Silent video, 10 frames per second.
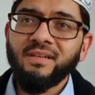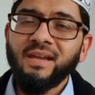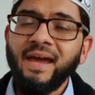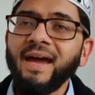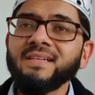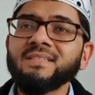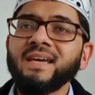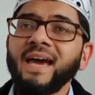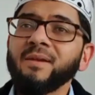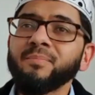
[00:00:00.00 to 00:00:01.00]
and
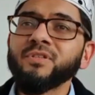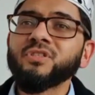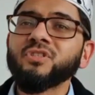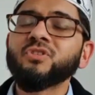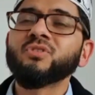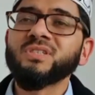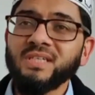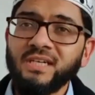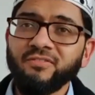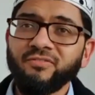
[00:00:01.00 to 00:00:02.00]
help us to
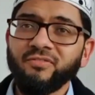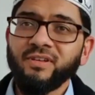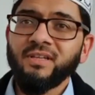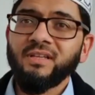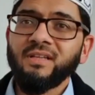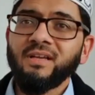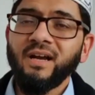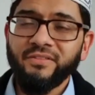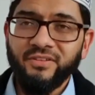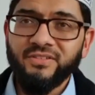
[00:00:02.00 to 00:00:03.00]
serve
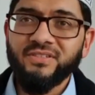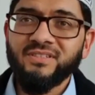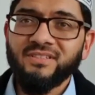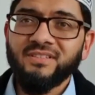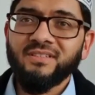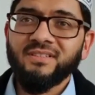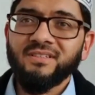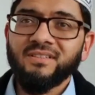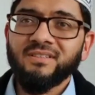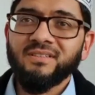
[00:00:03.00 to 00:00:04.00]
others,
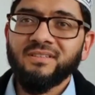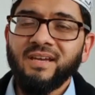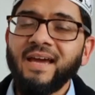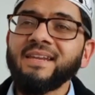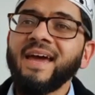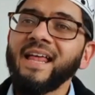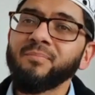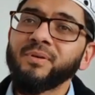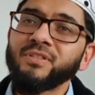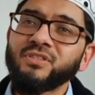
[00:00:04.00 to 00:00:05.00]
and help
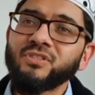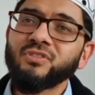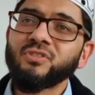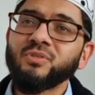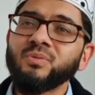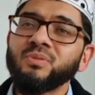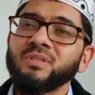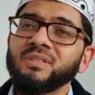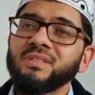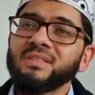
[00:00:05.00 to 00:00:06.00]
us to
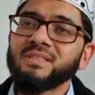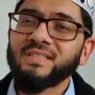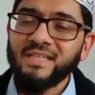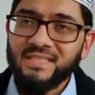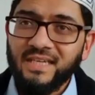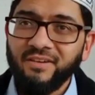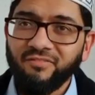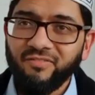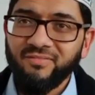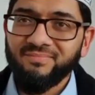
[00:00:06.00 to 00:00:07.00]
stay safe.
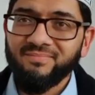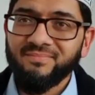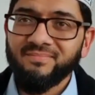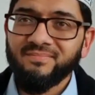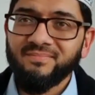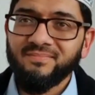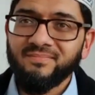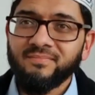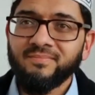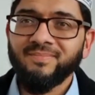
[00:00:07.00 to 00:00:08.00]

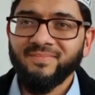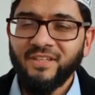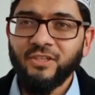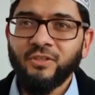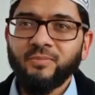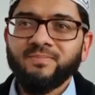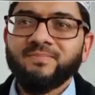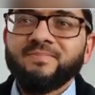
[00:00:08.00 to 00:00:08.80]
Thank you.